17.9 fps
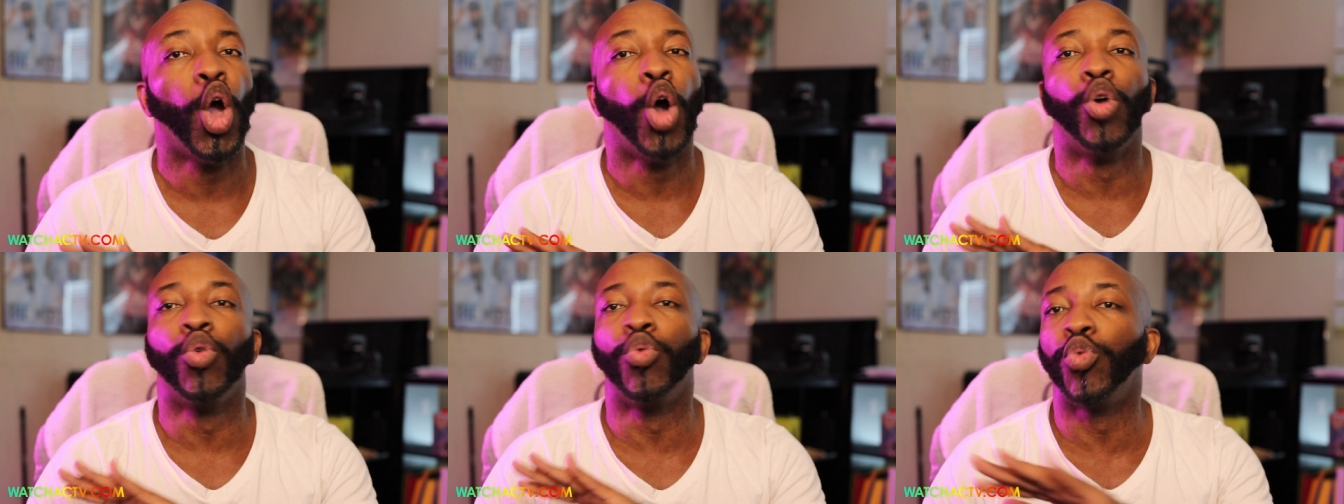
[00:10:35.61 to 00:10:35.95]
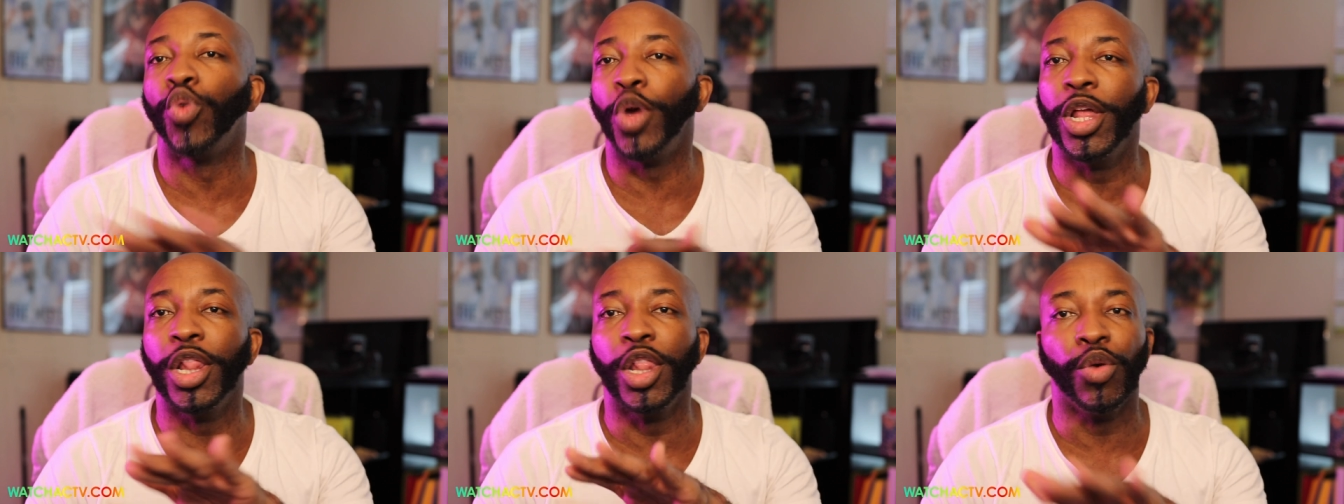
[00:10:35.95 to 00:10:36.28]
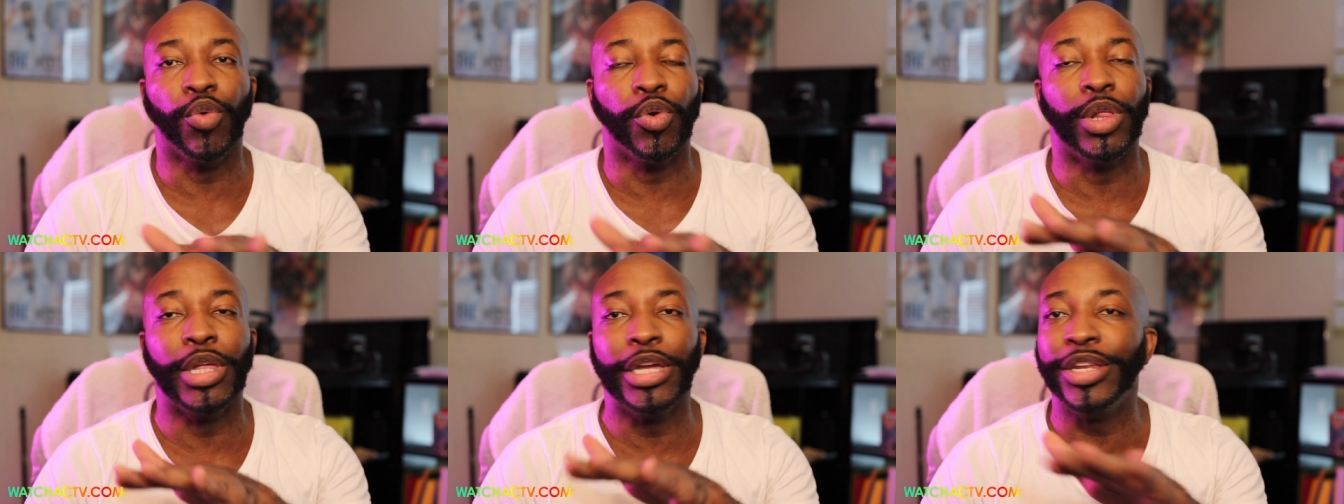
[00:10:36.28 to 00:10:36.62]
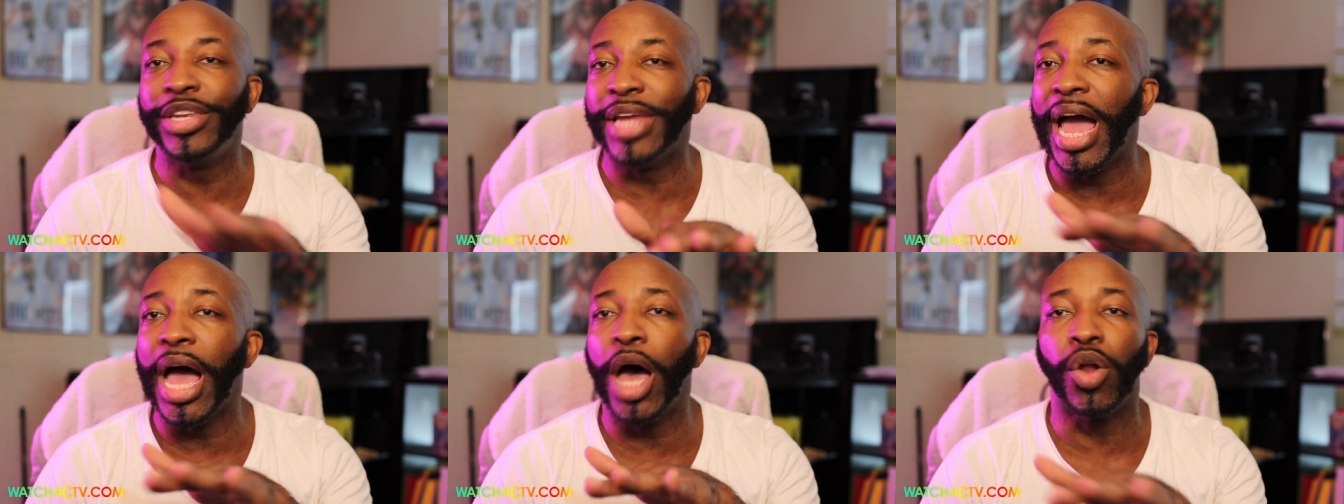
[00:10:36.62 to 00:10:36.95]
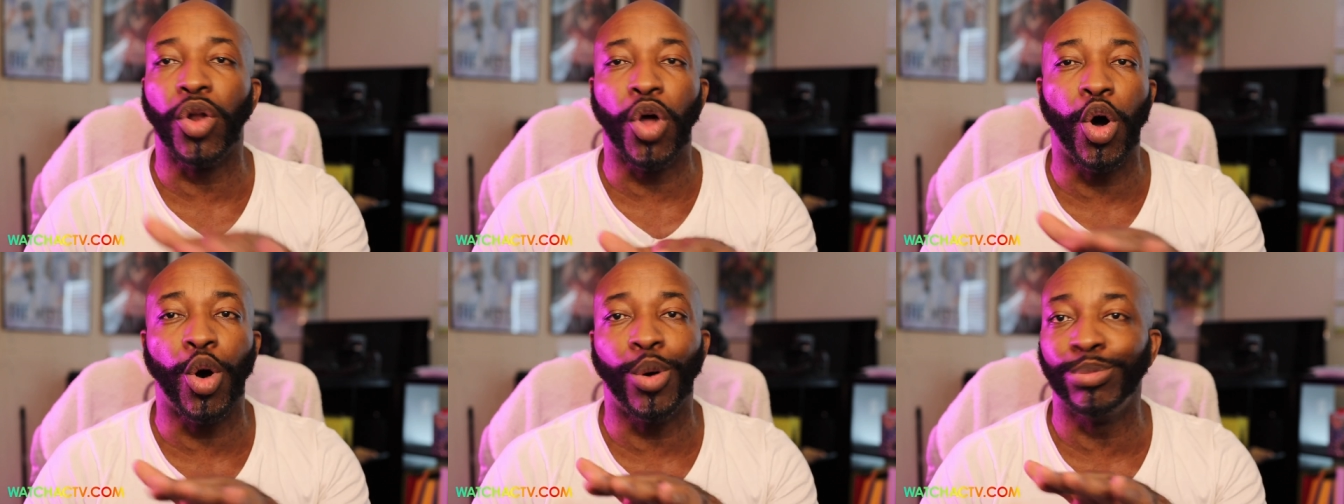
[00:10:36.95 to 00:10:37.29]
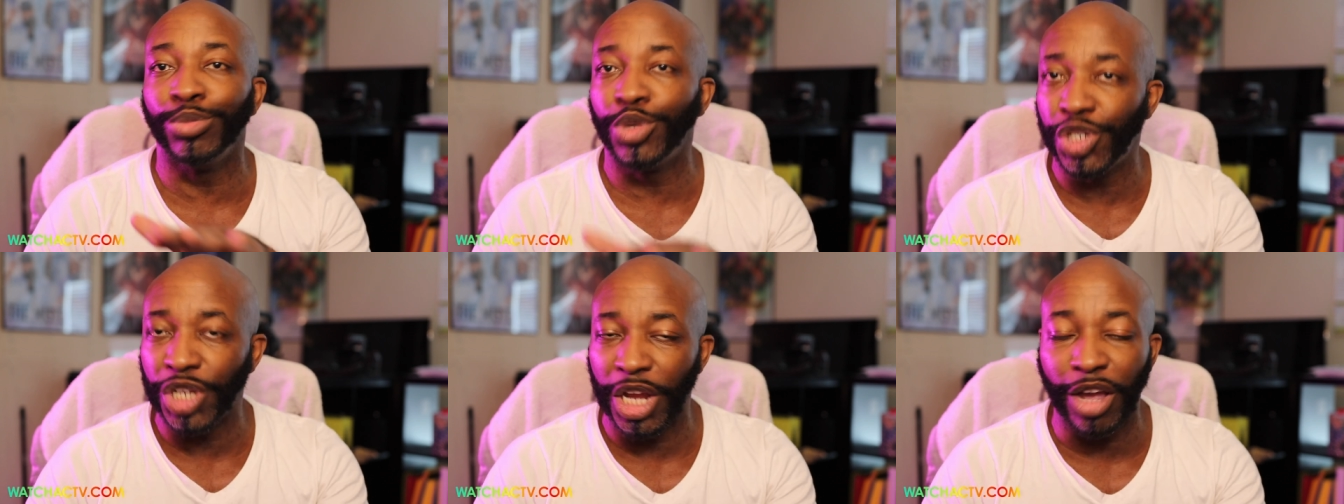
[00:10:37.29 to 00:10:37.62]
Really, really down
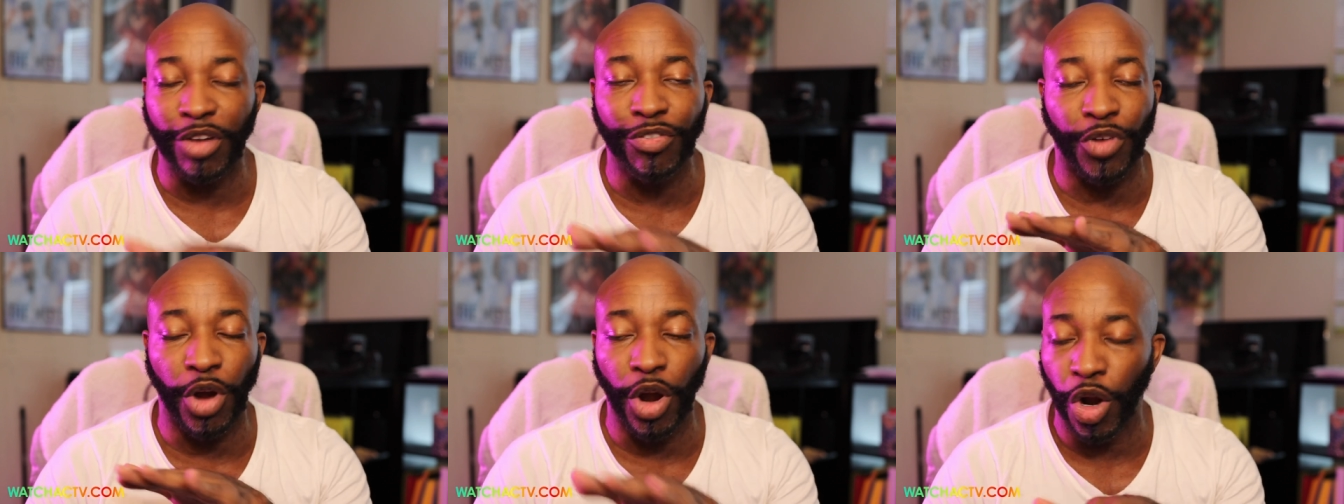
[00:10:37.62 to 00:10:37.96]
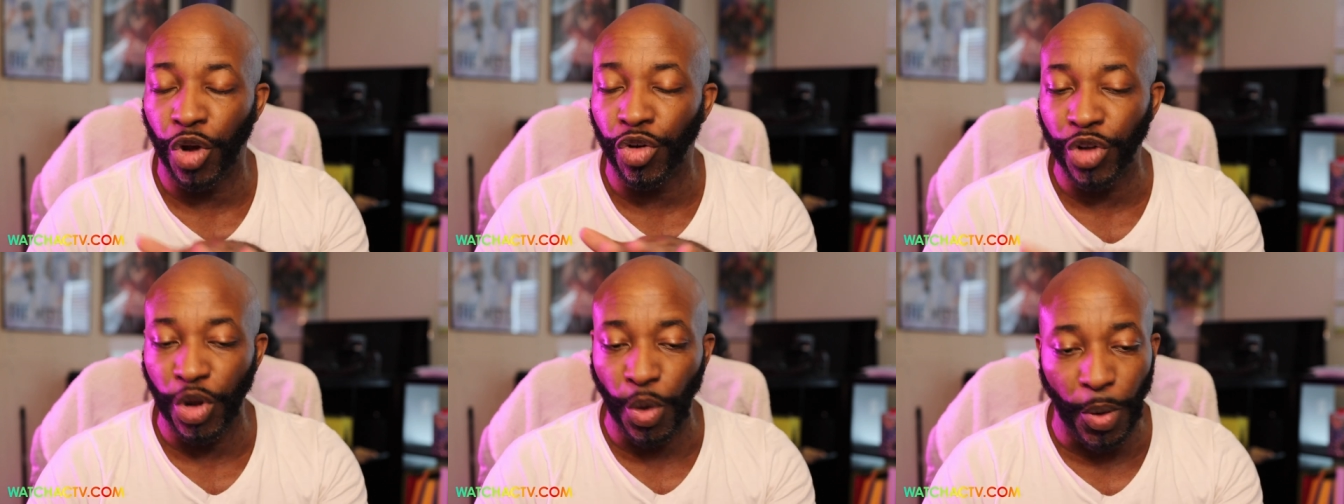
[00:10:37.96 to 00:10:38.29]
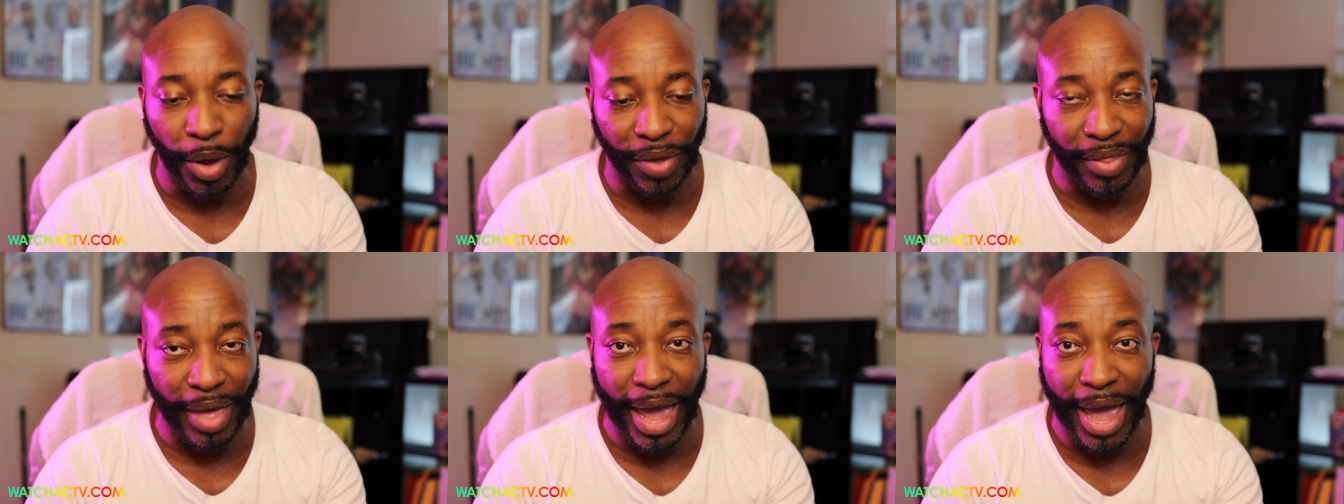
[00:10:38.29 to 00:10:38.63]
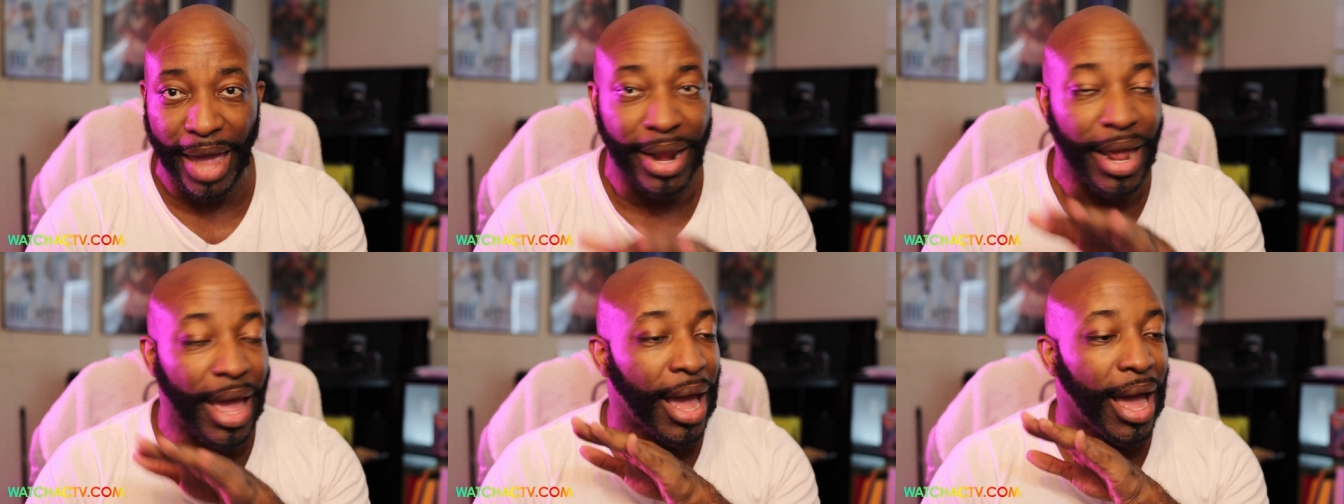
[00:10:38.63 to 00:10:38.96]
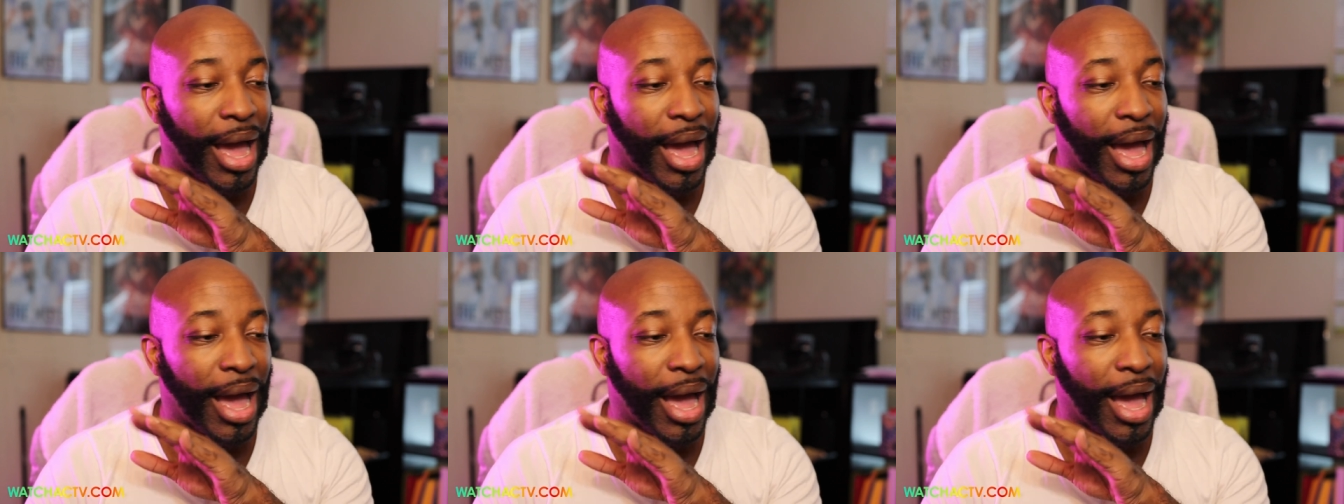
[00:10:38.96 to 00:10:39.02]
home chick for her doing that.